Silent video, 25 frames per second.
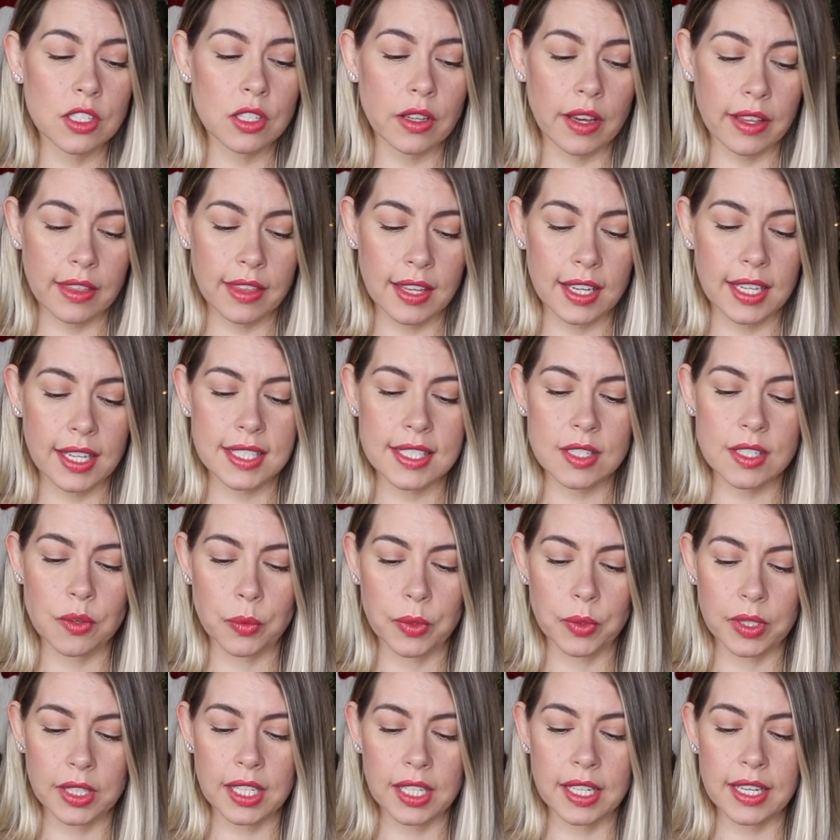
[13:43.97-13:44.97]
so I think it's a
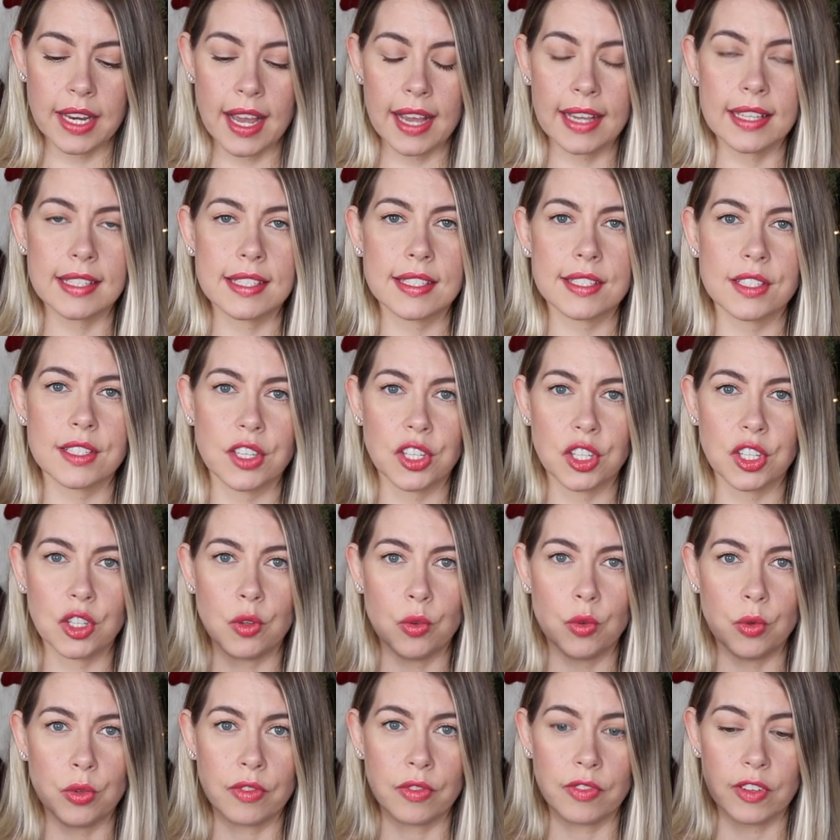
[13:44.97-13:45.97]
really nice
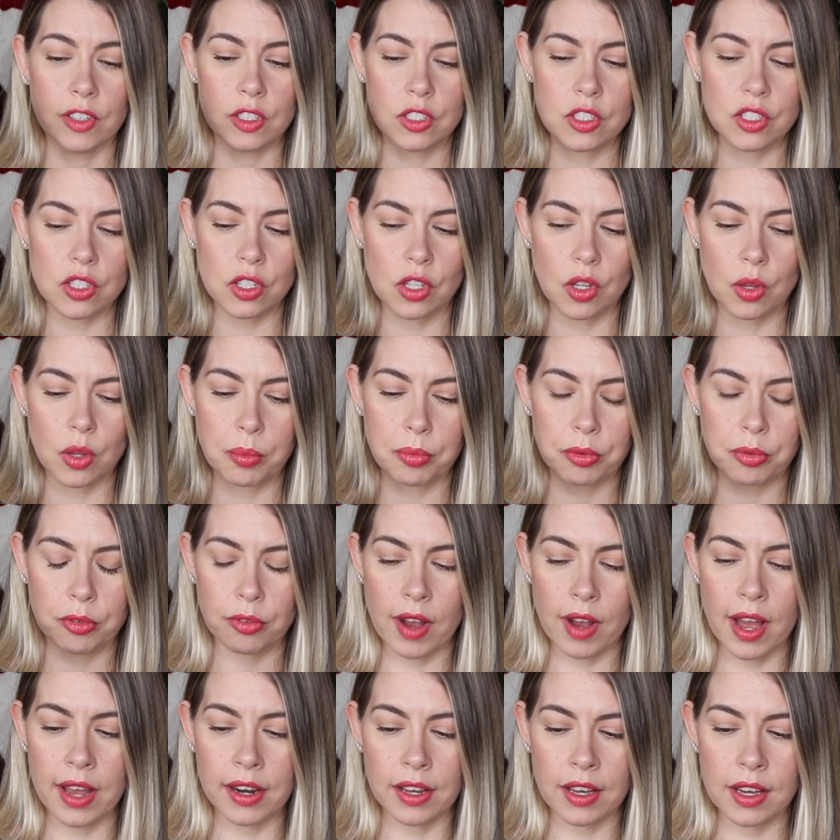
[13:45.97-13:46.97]
universal
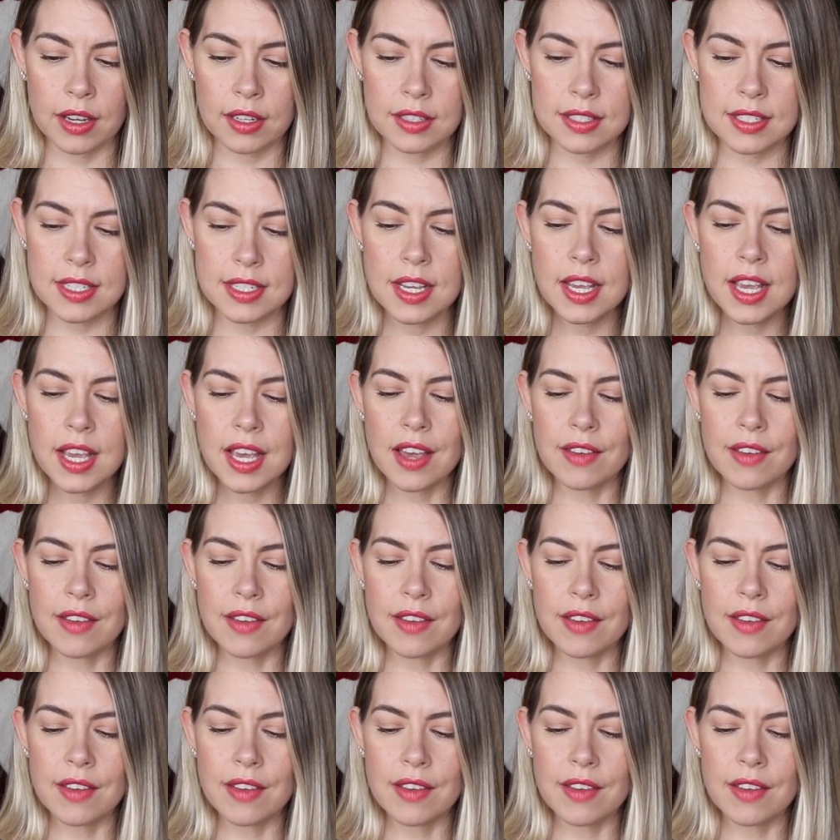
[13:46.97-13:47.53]
product.